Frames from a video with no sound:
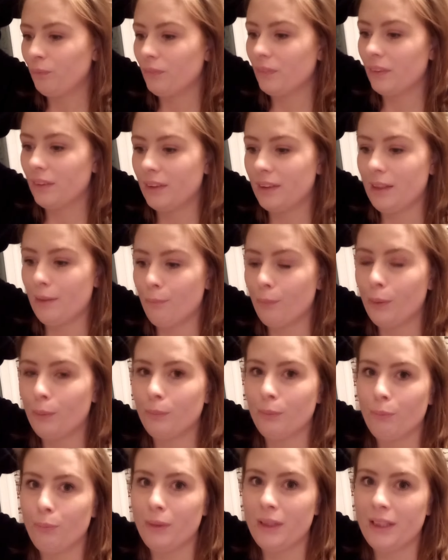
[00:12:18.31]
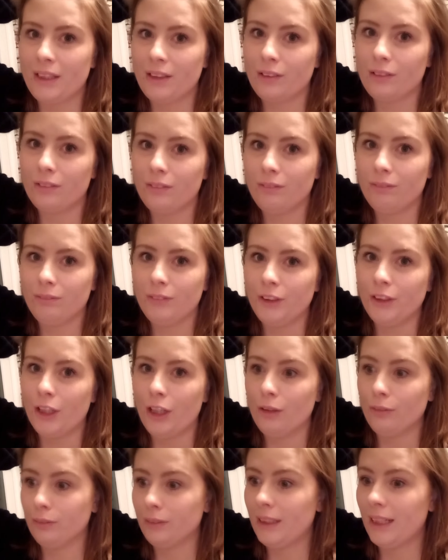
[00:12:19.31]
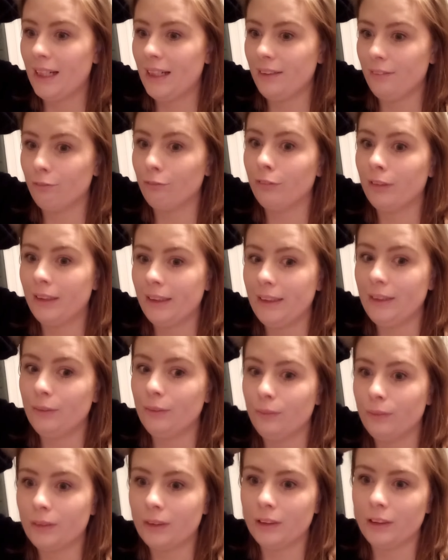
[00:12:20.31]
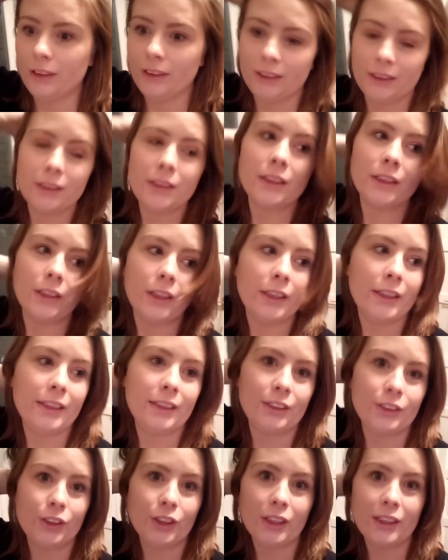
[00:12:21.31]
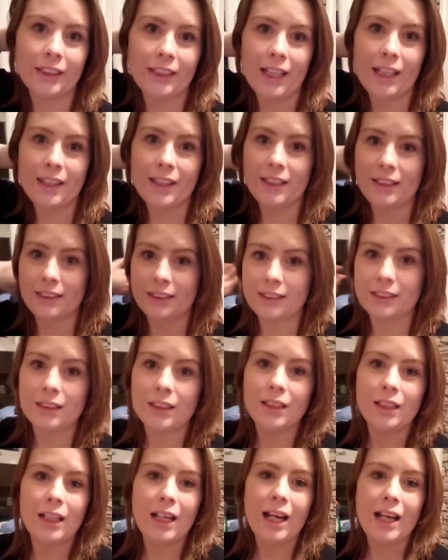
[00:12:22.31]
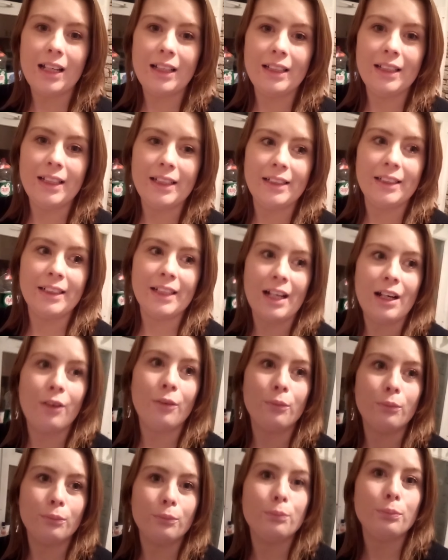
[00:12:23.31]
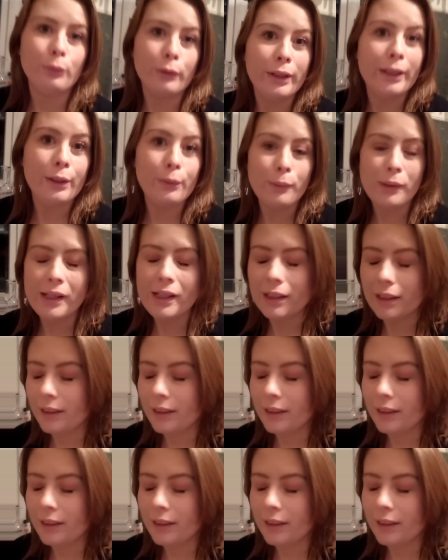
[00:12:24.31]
they're probably, you know, getting really organised tonight and trying to get things in and out pretty quick.